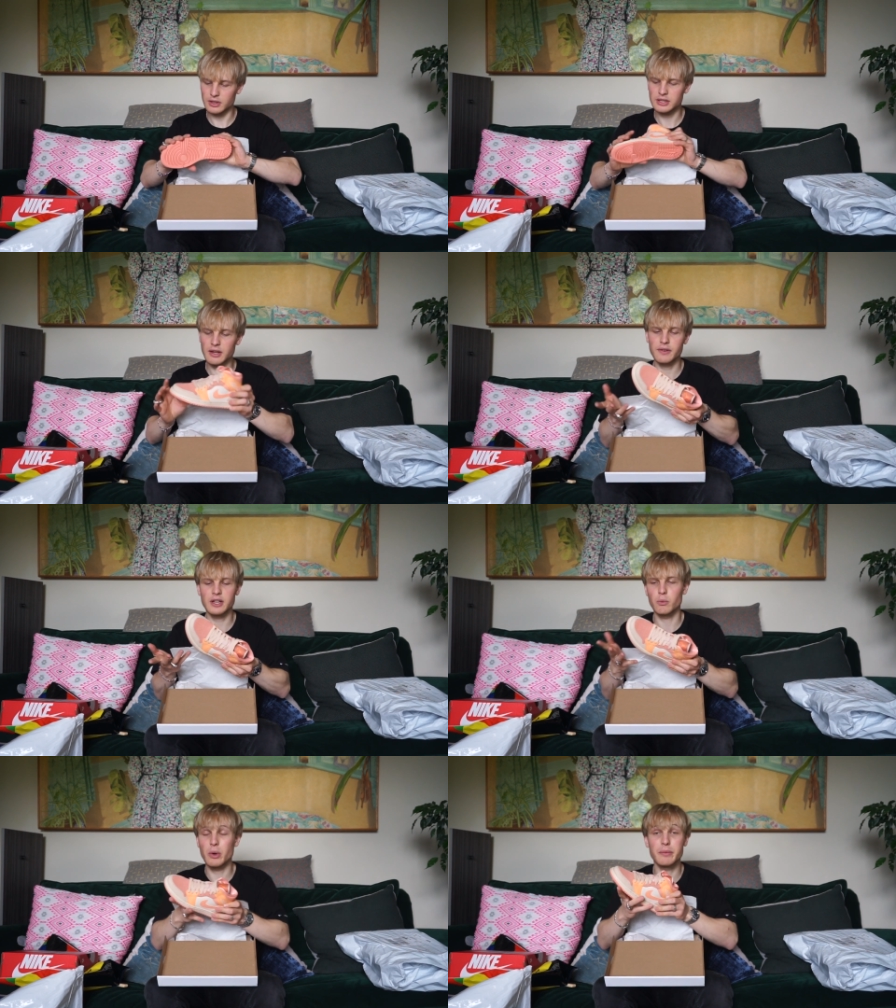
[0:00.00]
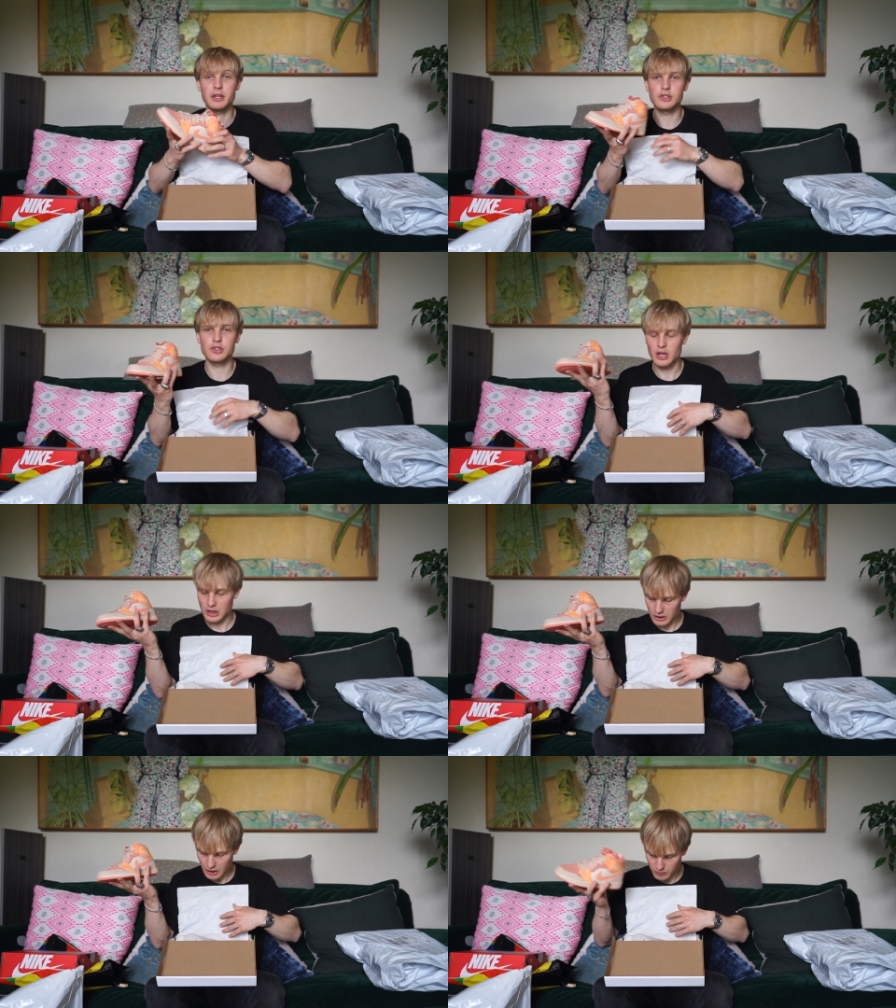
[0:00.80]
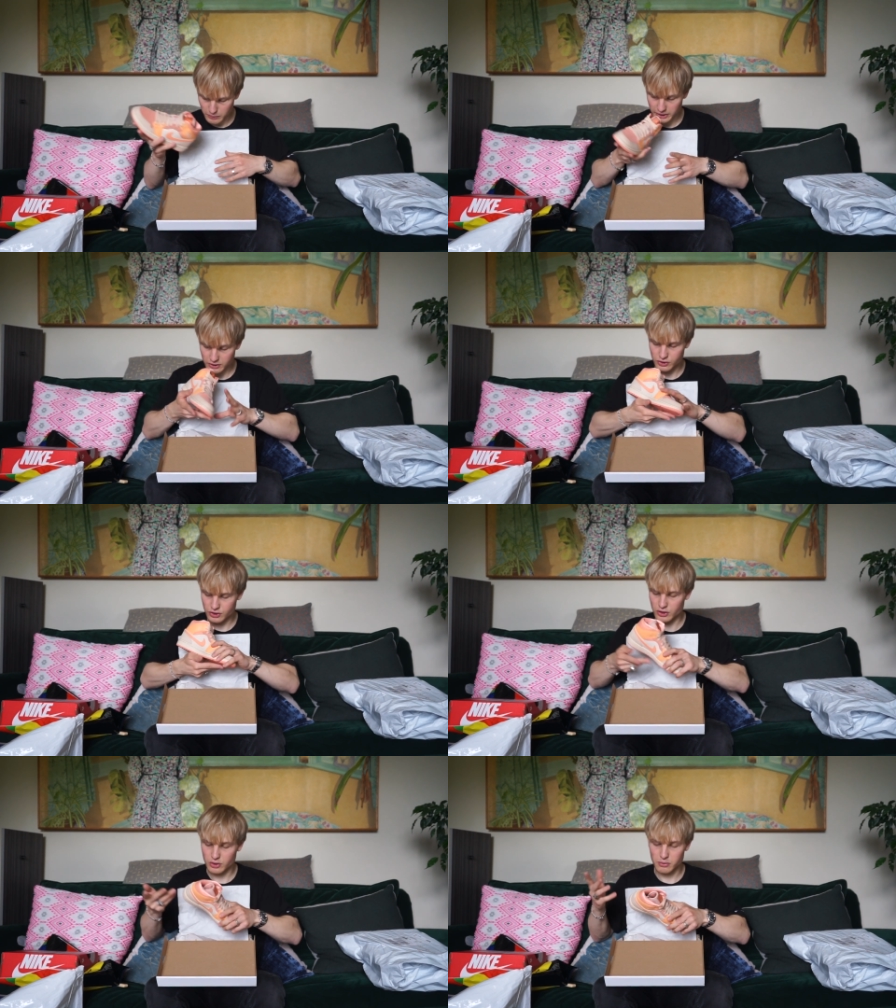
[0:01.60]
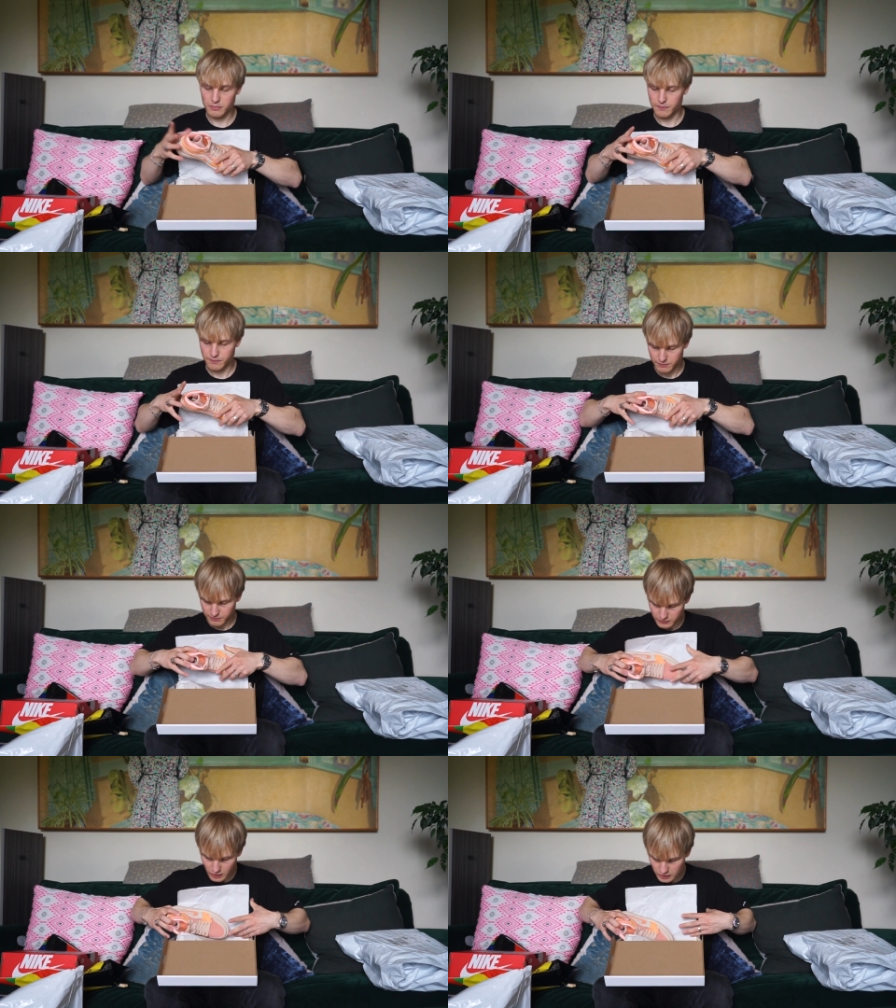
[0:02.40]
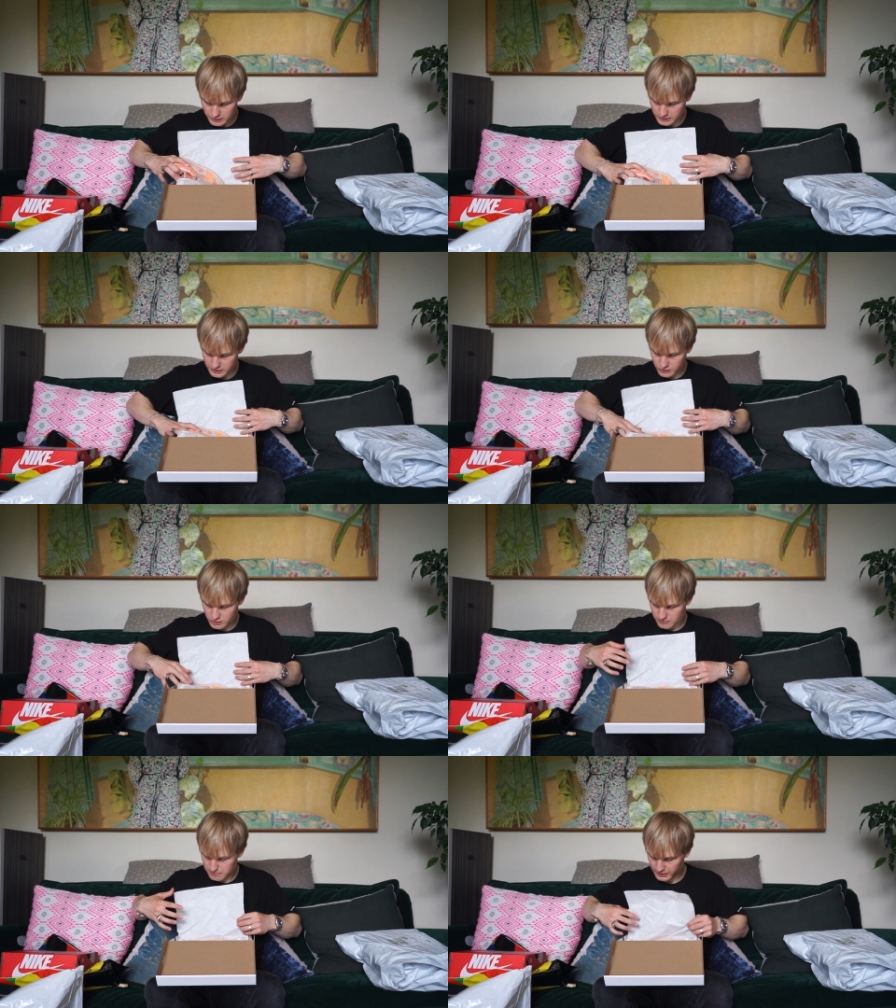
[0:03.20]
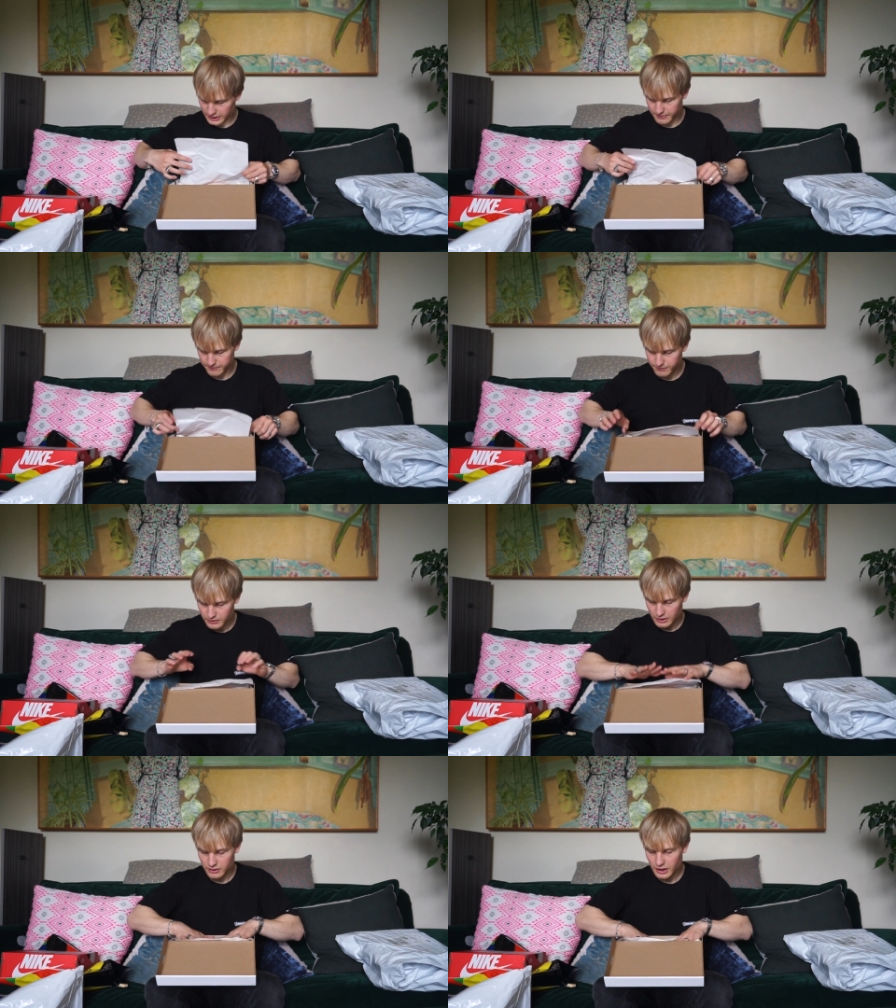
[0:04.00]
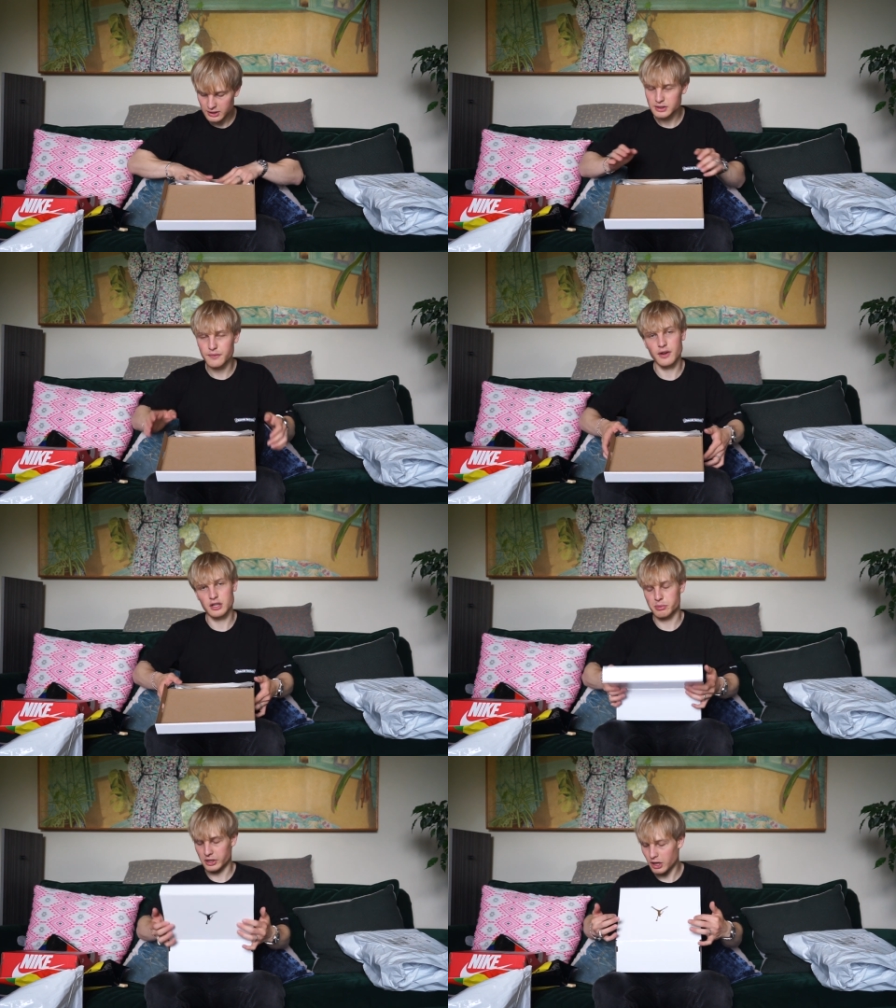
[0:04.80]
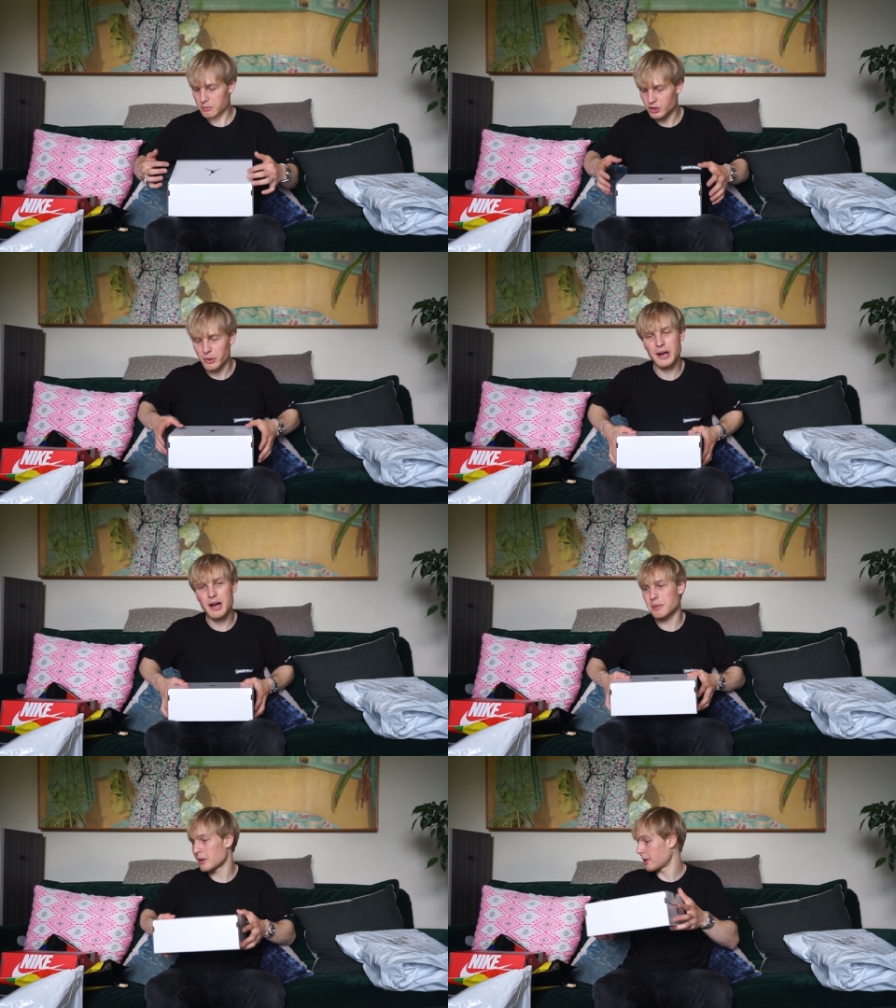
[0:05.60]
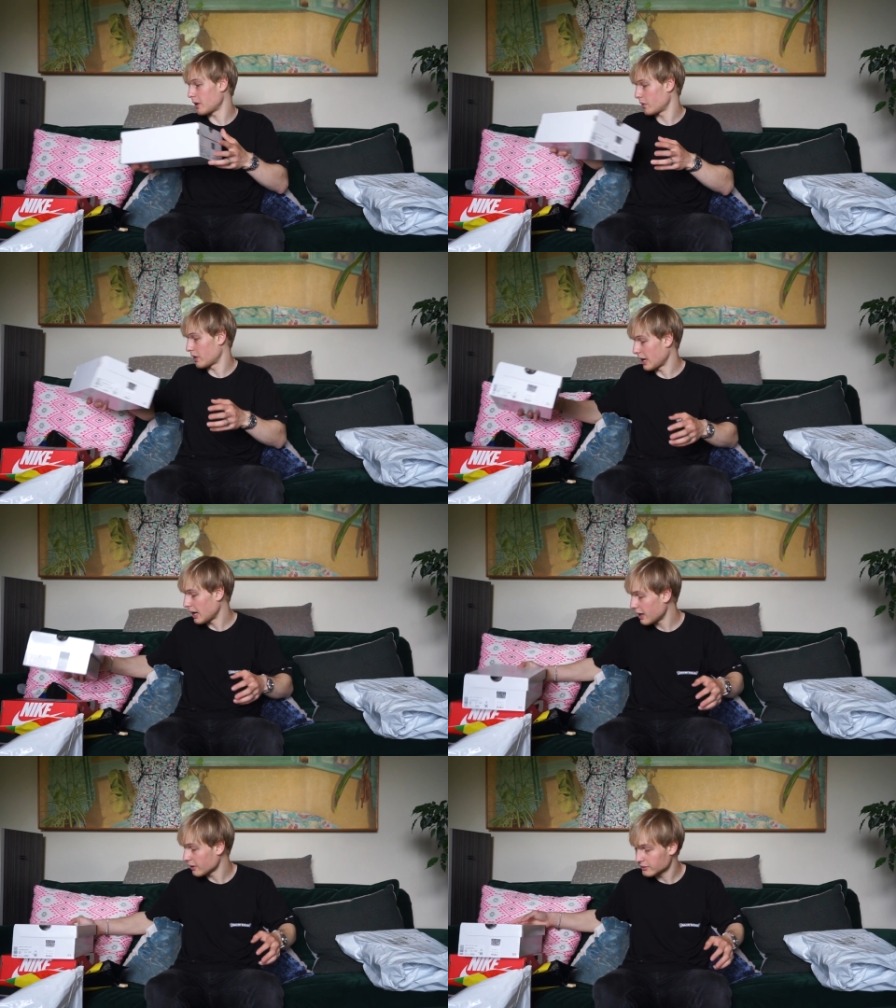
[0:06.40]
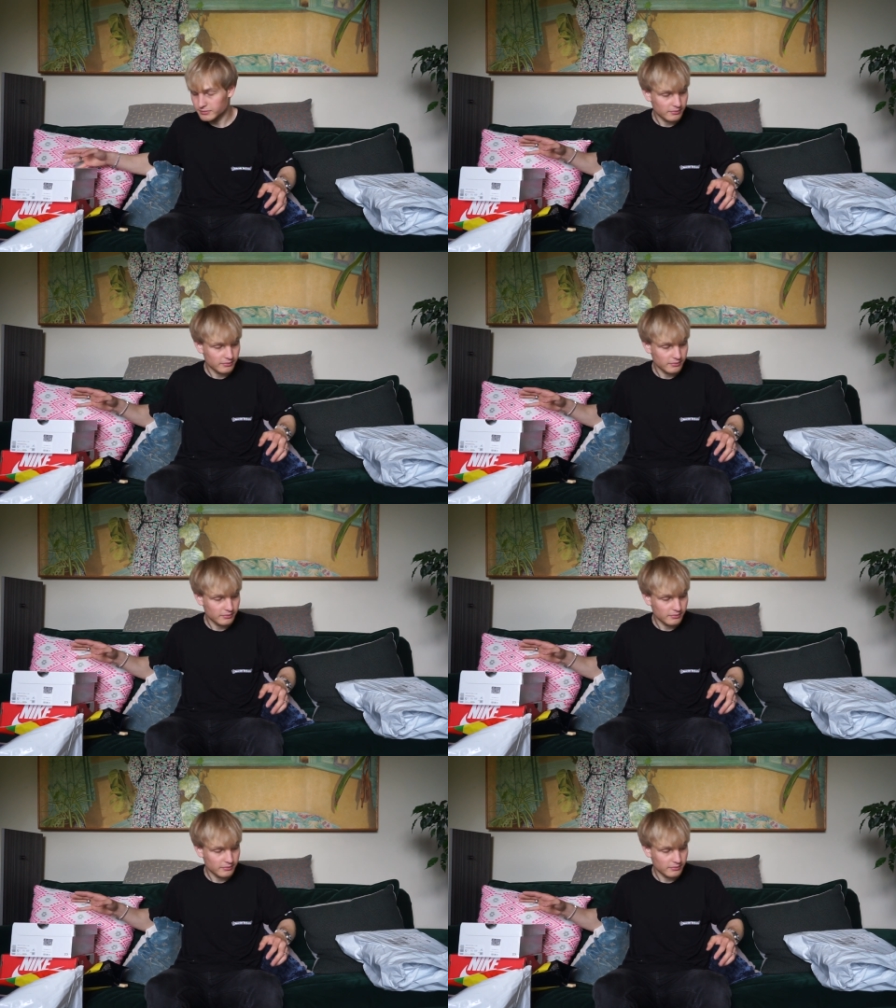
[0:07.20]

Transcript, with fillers: Definitely a women's colorway and shoe target. But yeah, that's the first pickup, so I'm happy about that.